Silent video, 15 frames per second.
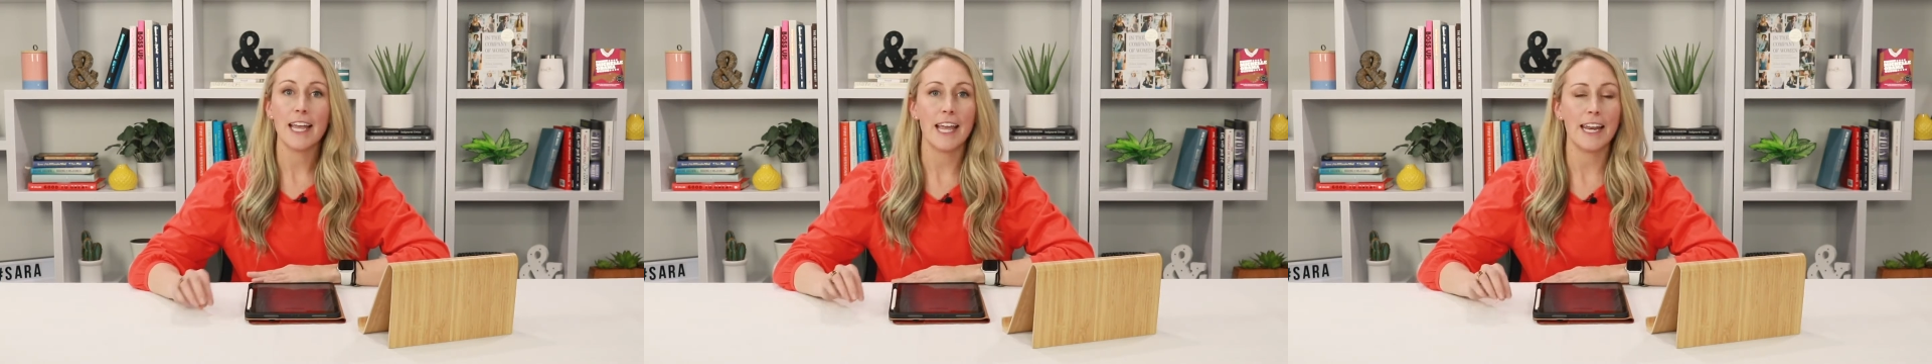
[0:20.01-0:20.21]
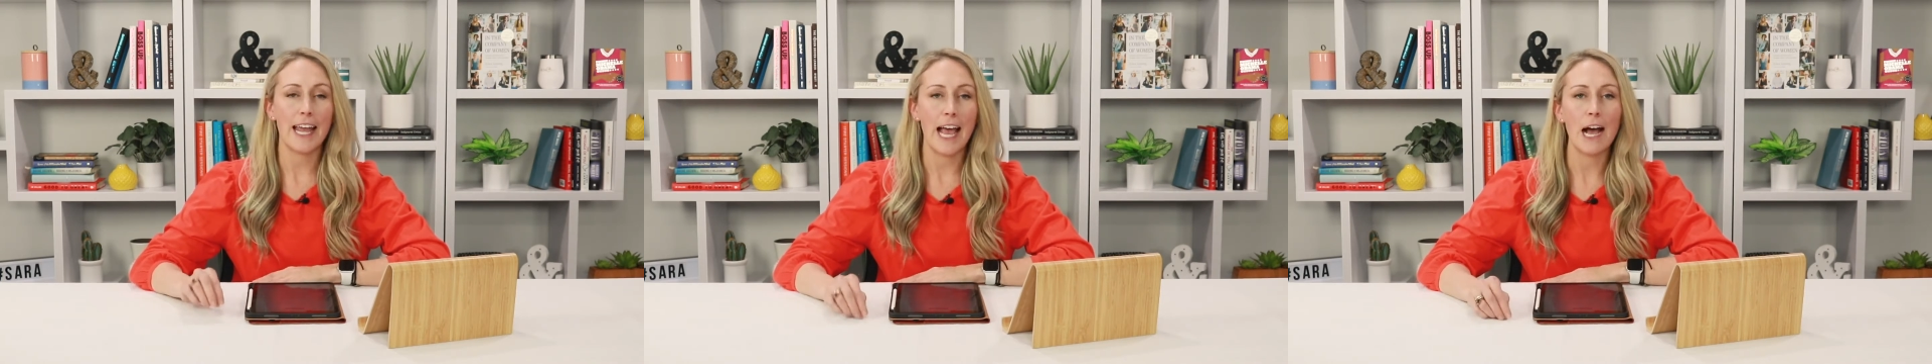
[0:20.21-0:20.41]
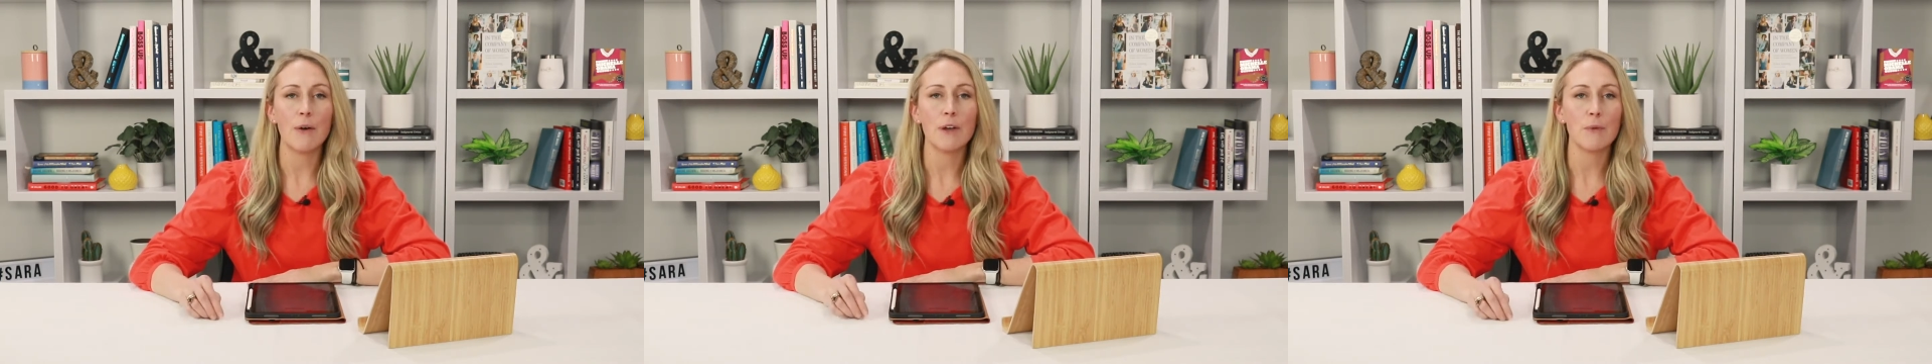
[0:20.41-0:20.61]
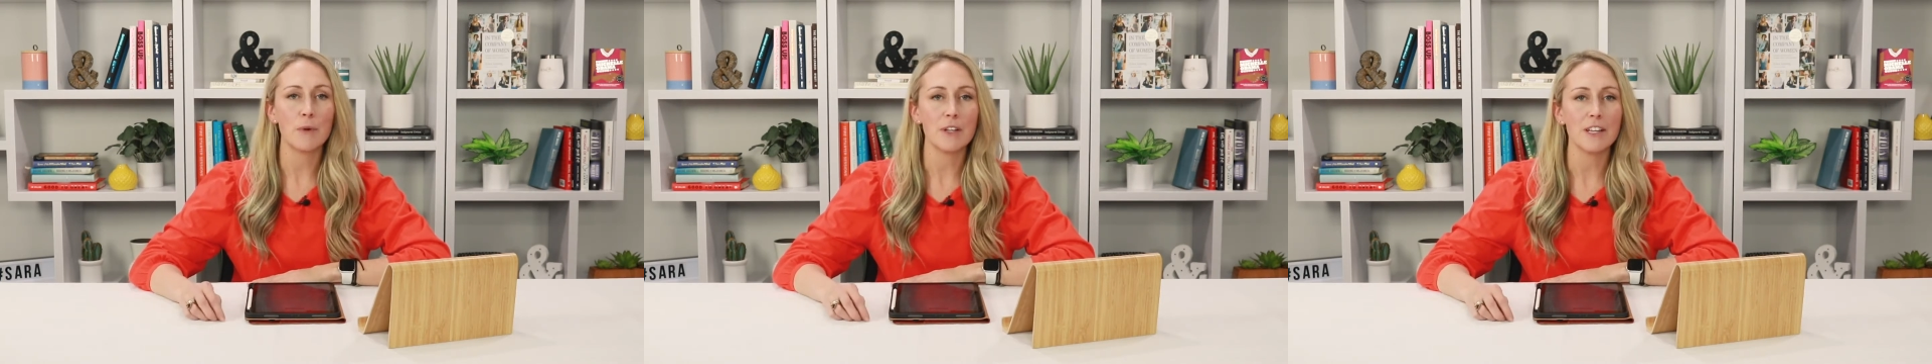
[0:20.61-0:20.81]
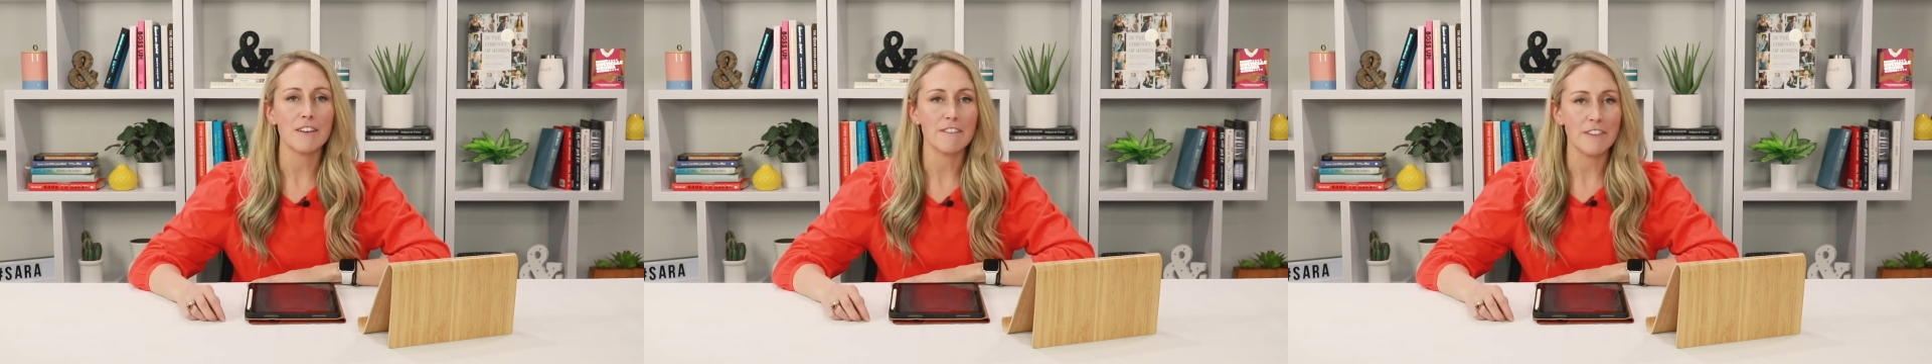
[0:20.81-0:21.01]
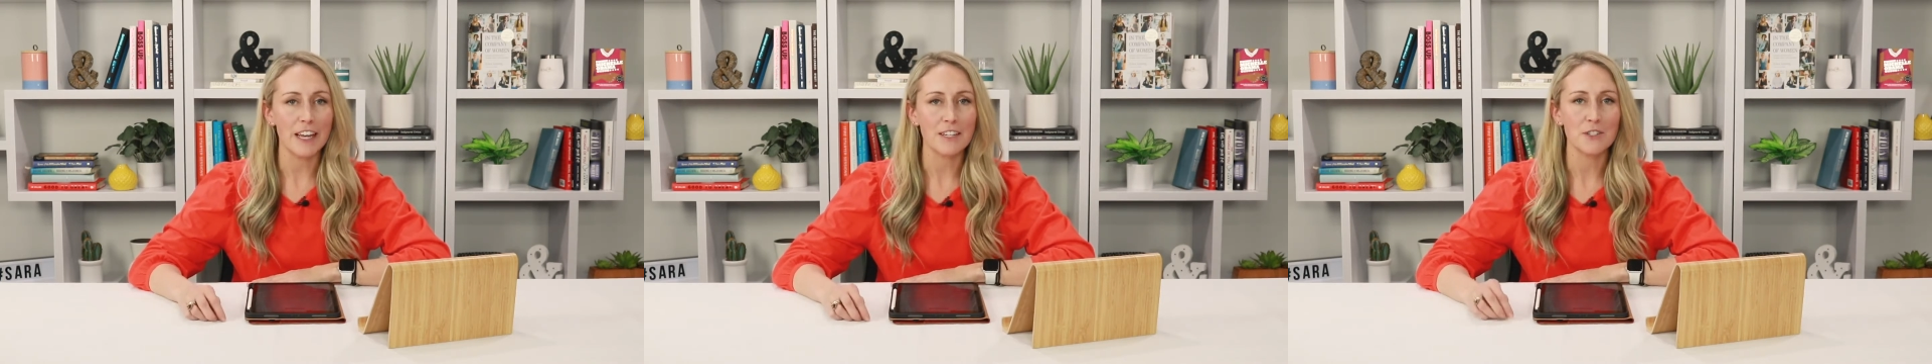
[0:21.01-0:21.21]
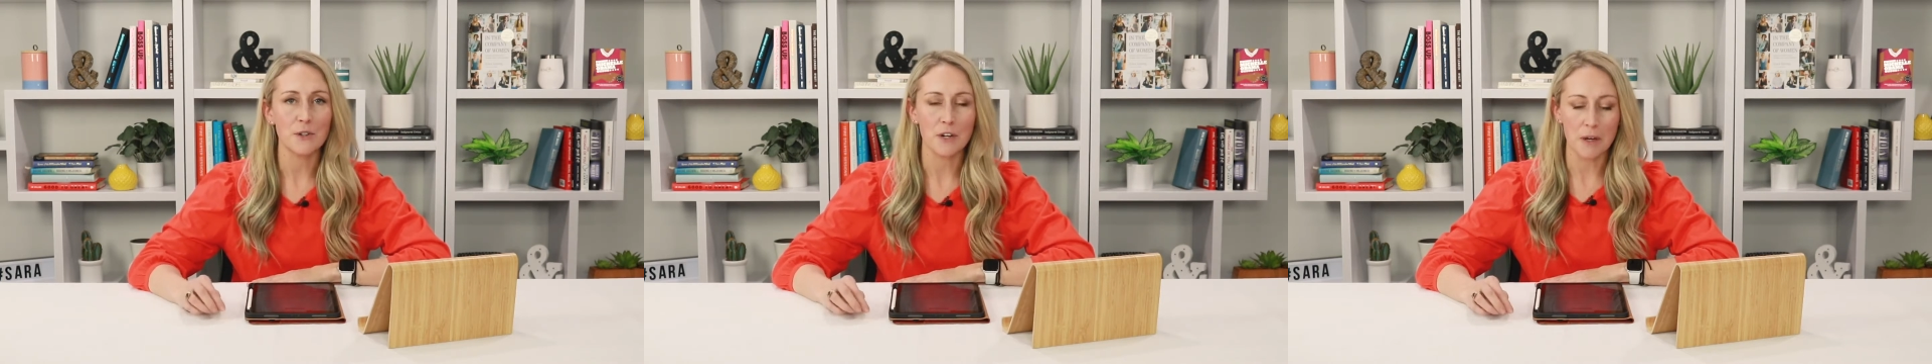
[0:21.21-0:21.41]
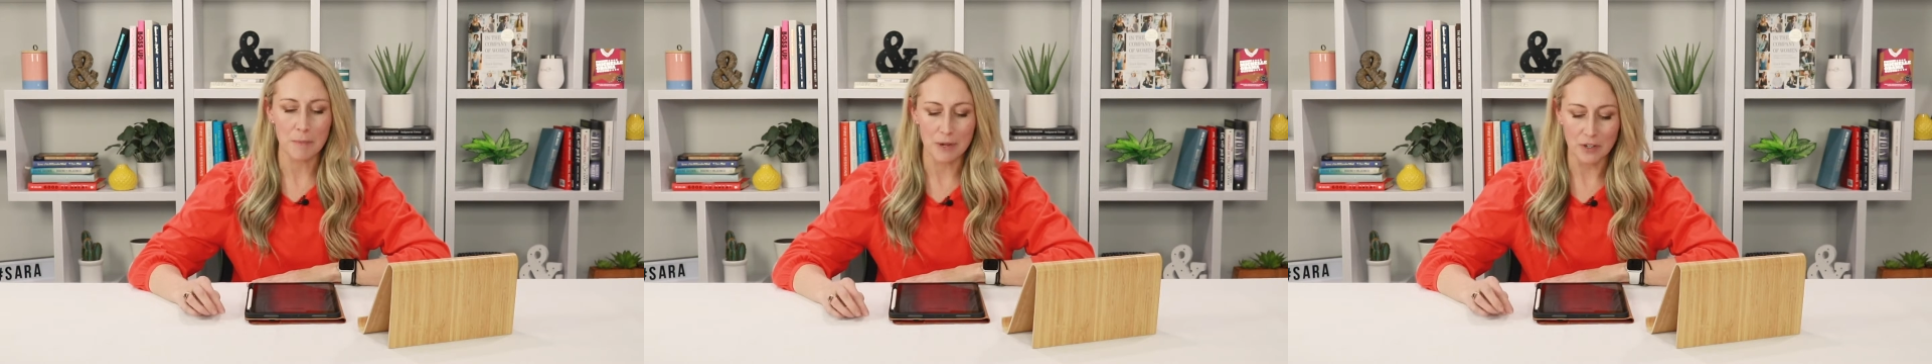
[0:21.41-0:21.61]
and how it will affect
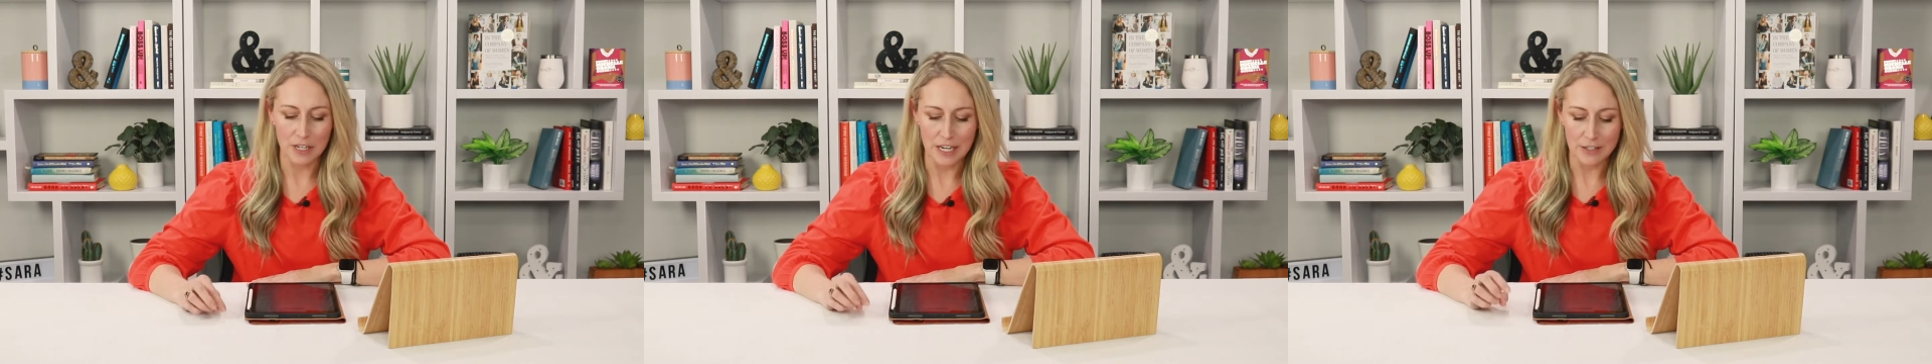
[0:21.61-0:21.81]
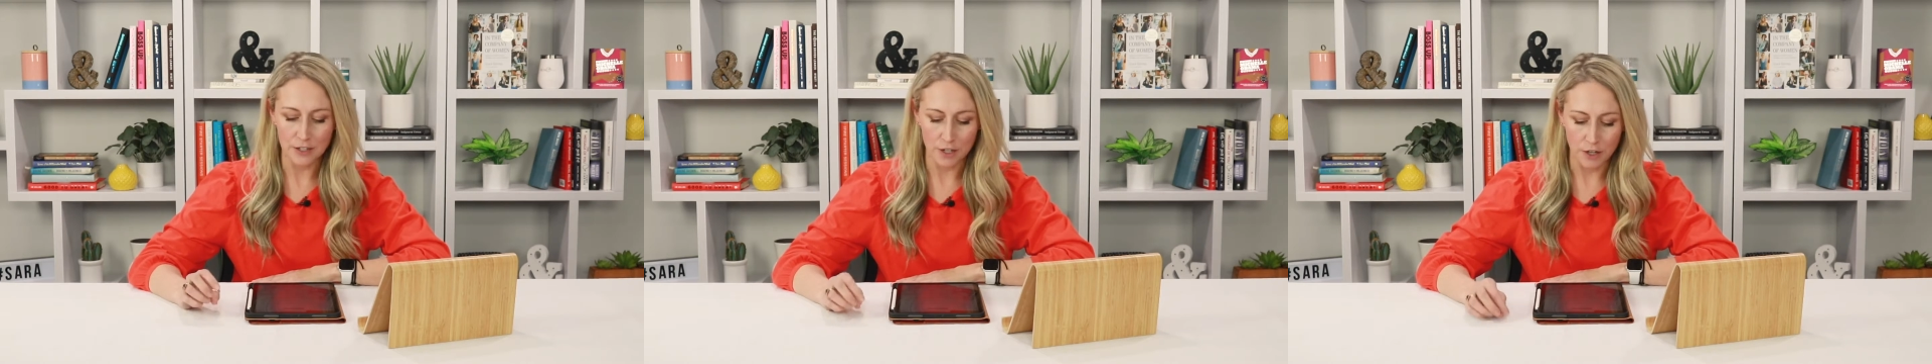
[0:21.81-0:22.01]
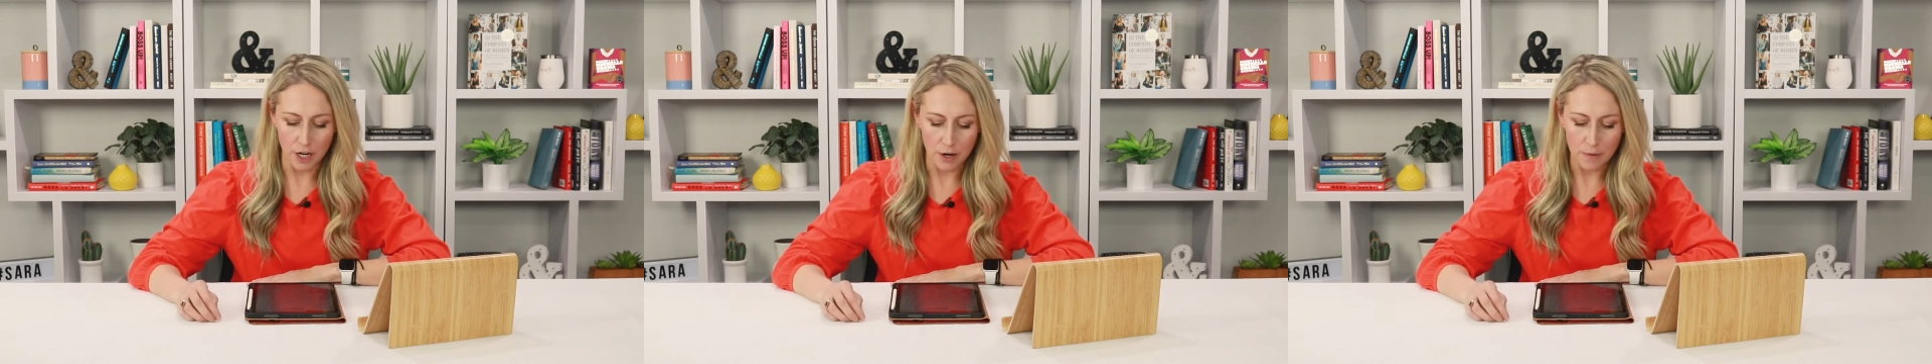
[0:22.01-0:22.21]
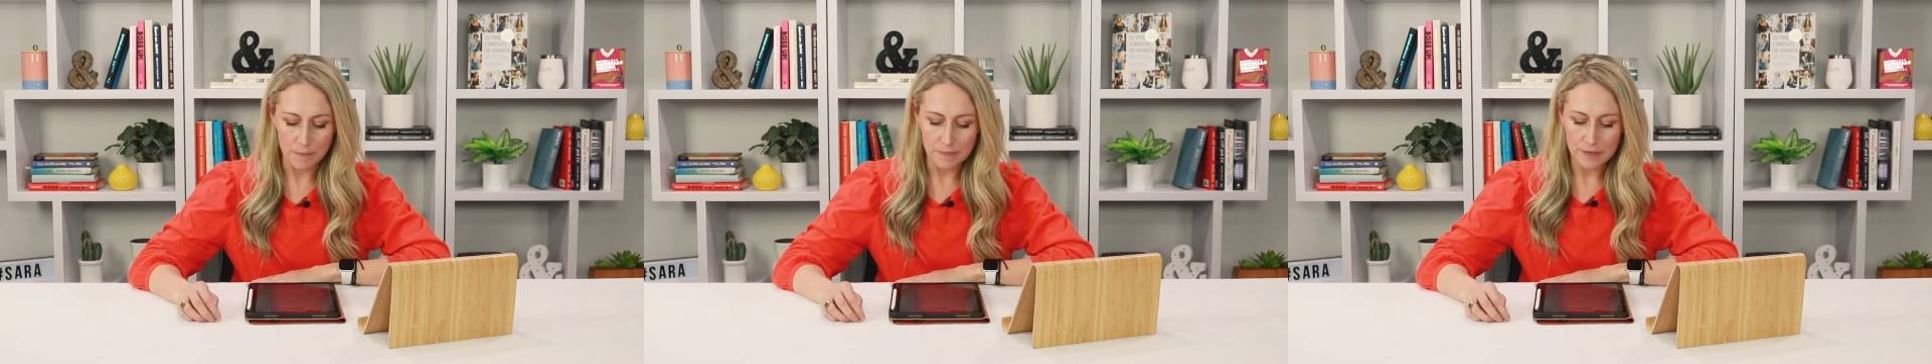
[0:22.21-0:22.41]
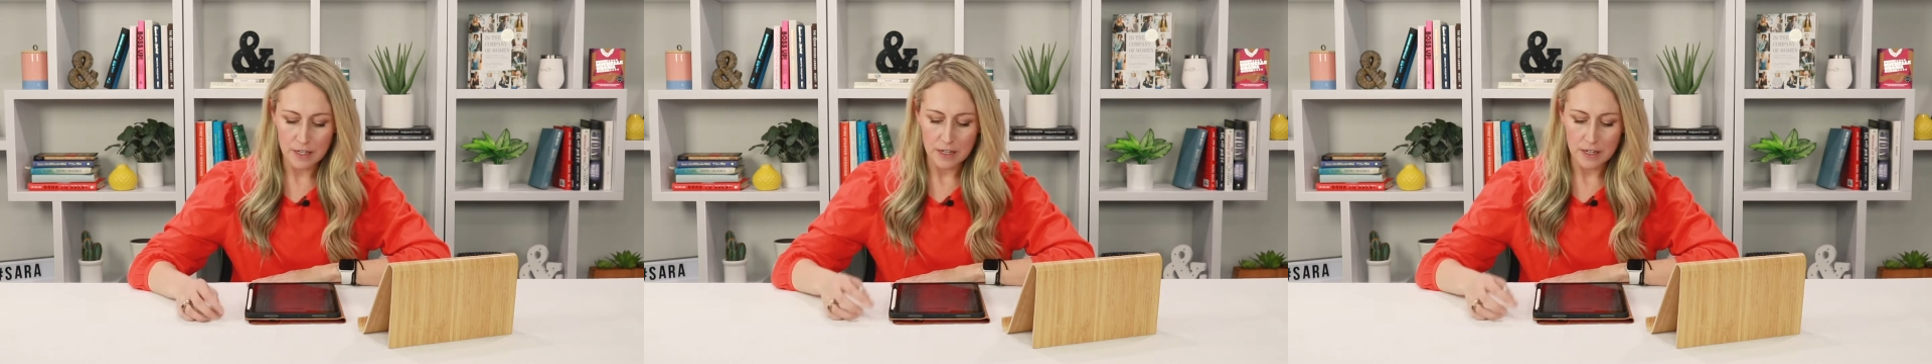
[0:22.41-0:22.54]
your ability to grow.